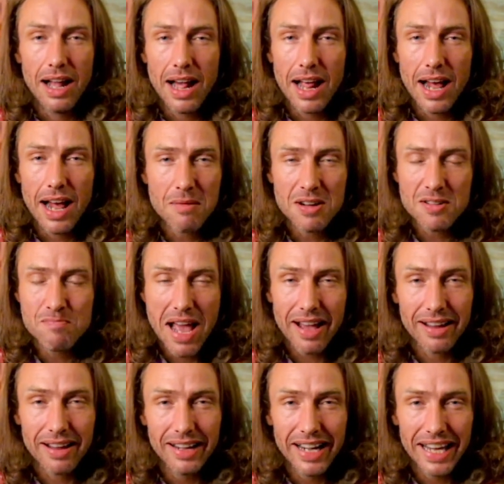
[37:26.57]
How much better
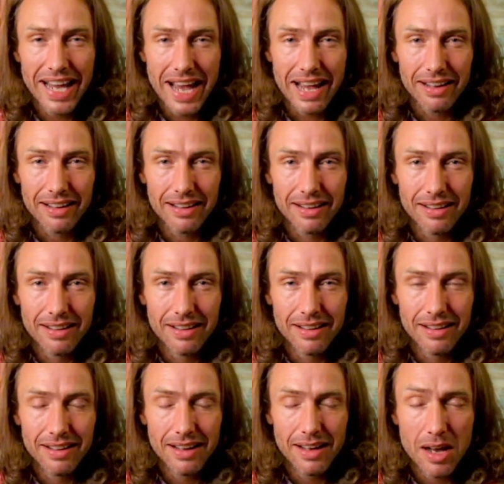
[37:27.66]
can it get?
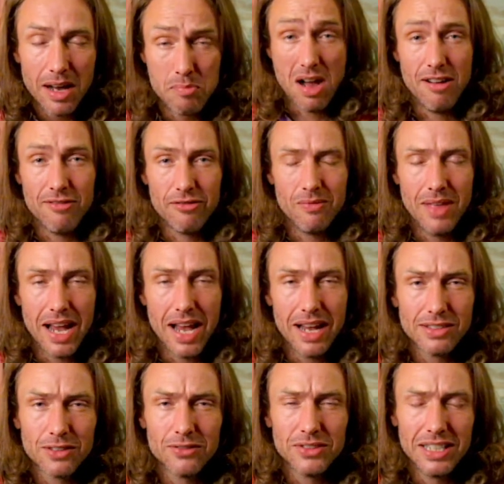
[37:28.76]
Apart from that is
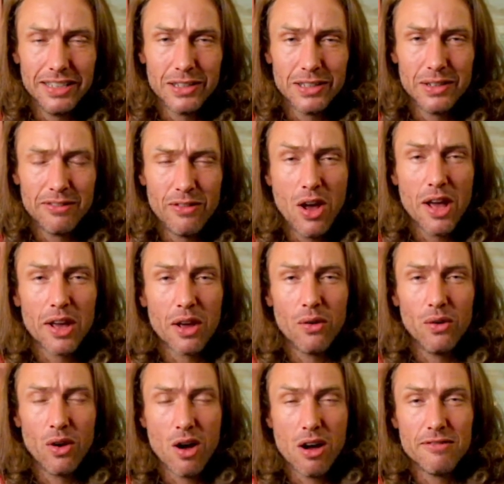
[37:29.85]
obviously doing a vertical
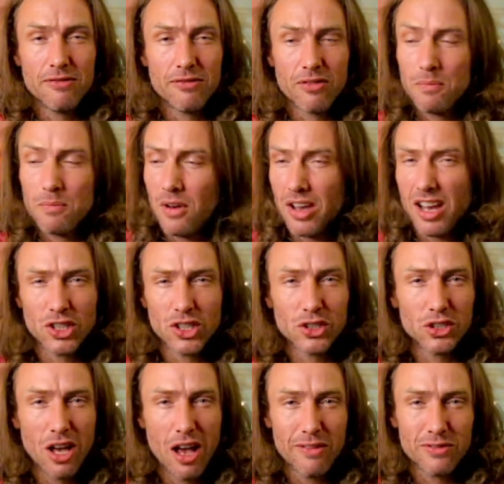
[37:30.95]
live from like a
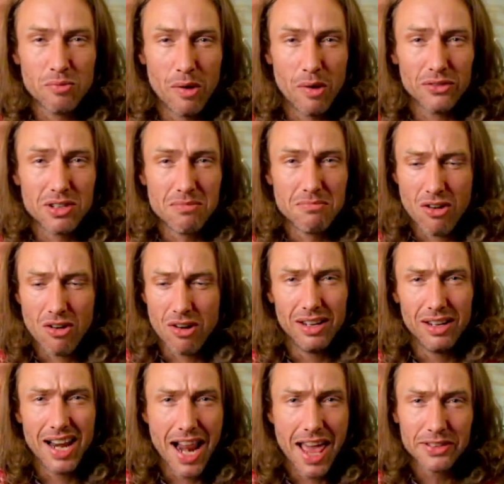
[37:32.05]
surf spot tomorrow.
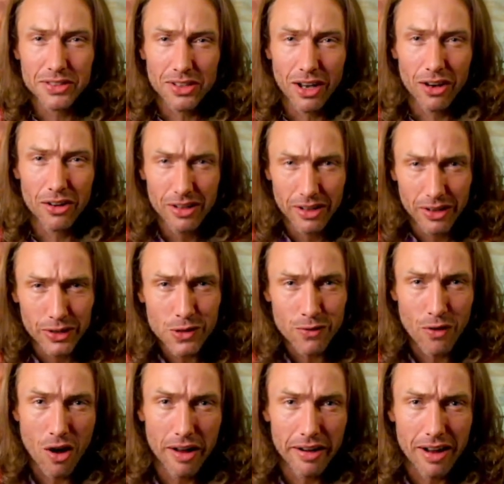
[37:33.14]
Let's go, who's
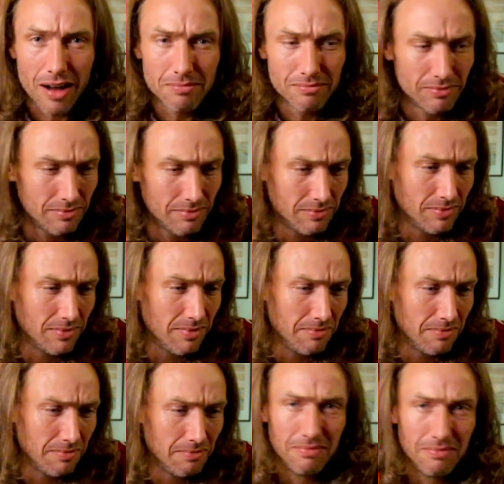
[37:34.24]
fired up?
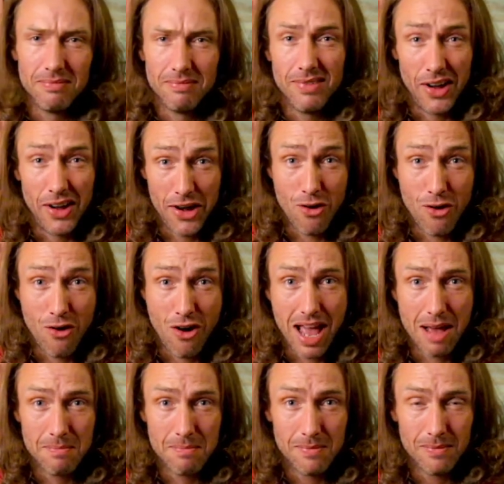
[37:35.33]
I know I am.
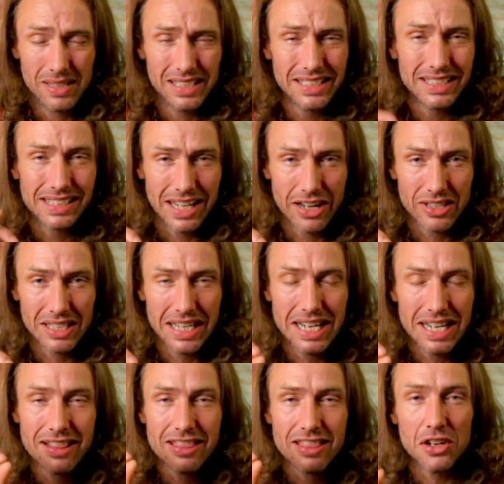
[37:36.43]
Seriously,
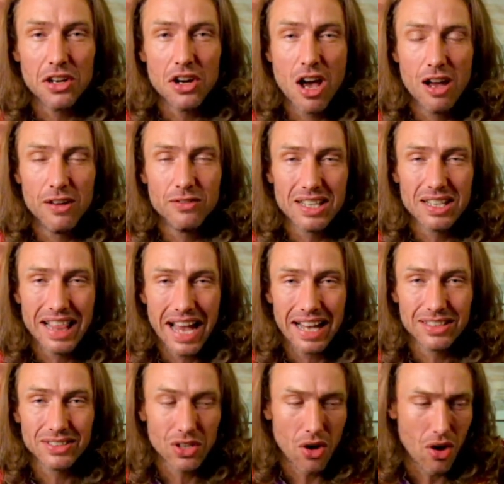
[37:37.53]
the nerves, the
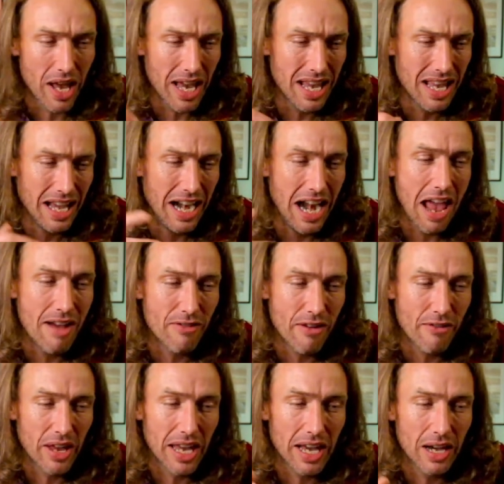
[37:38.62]
anxiety, and
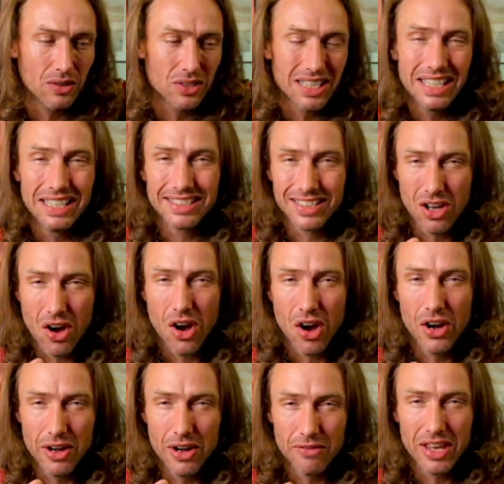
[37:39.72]
everything else is
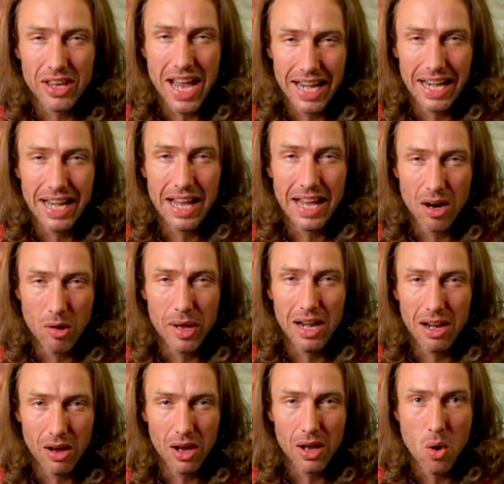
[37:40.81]
kind of getting a little bit
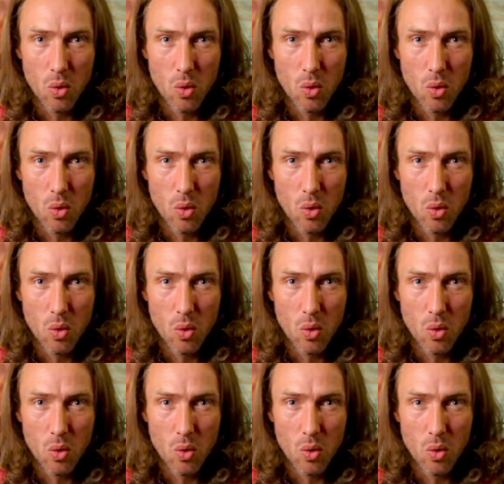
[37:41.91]
light.